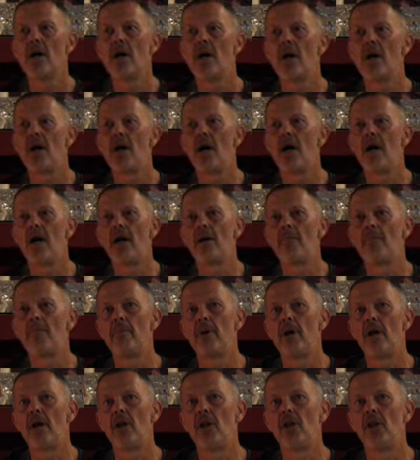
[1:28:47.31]
um,
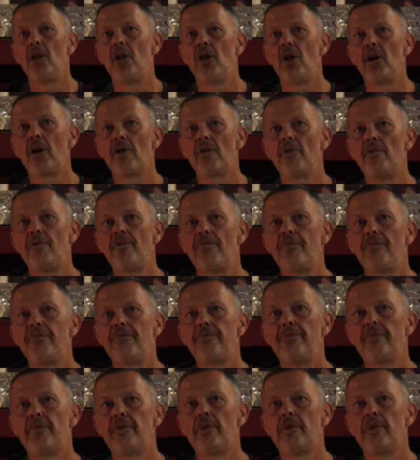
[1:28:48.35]
a lot of
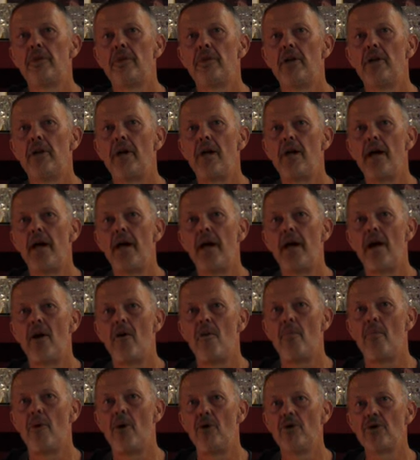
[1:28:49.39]
our
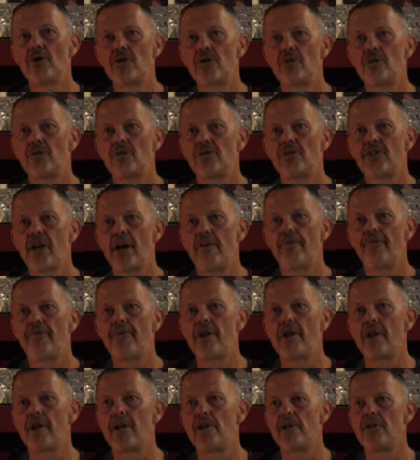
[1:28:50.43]
emotional
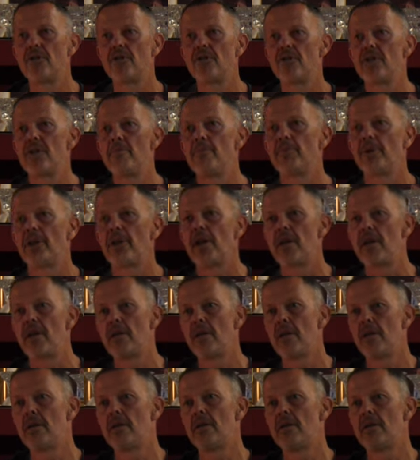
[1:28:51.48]
suffering is simply